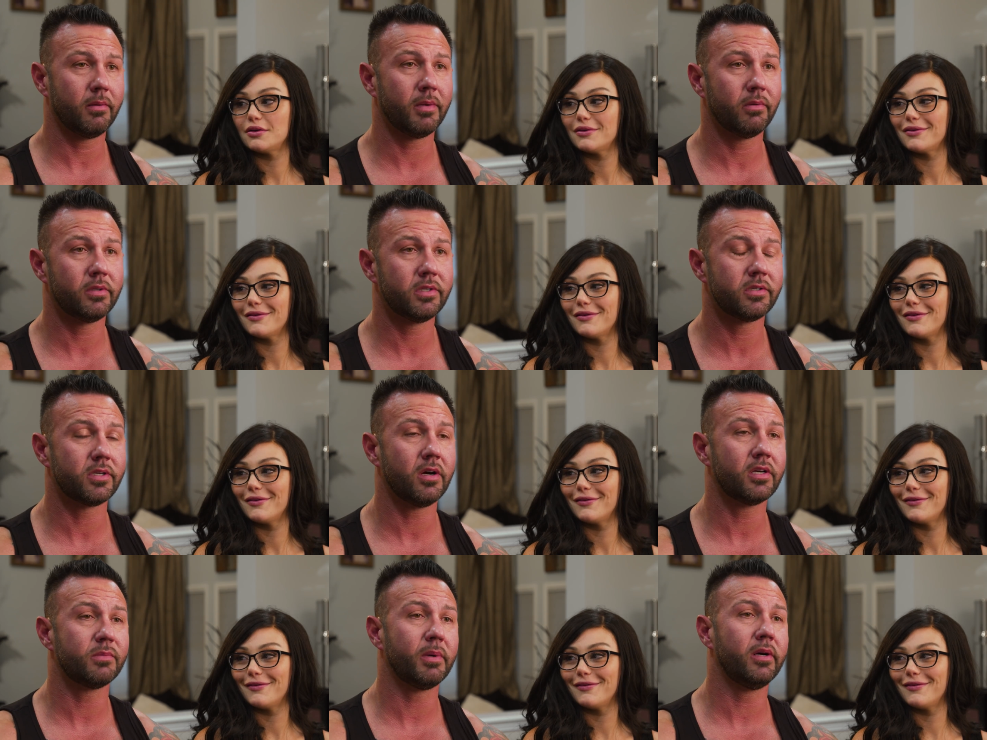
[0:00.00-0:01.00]
Speaker 1: I mean, we just
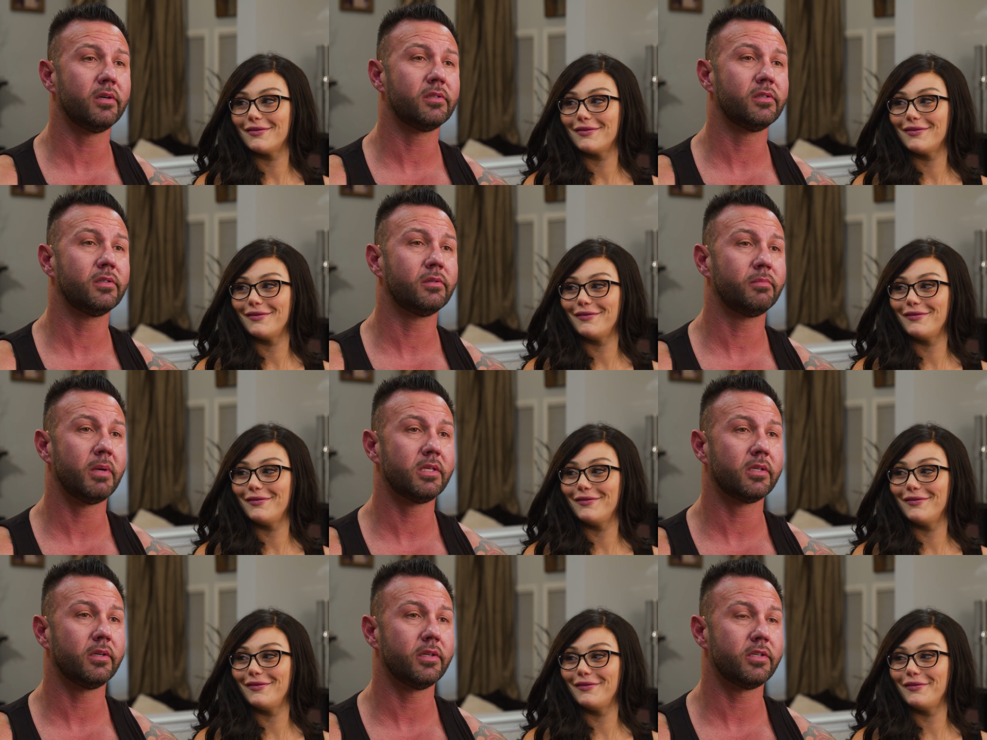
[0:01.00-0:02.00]
suck as parents is
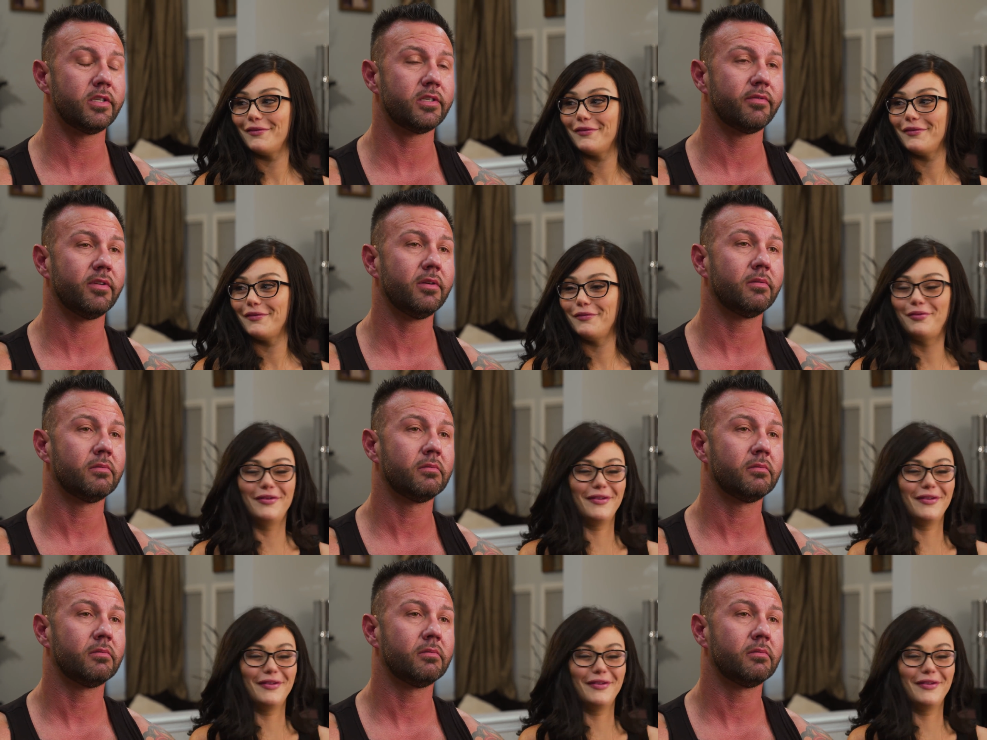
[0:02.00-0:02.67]
basically the gist of it.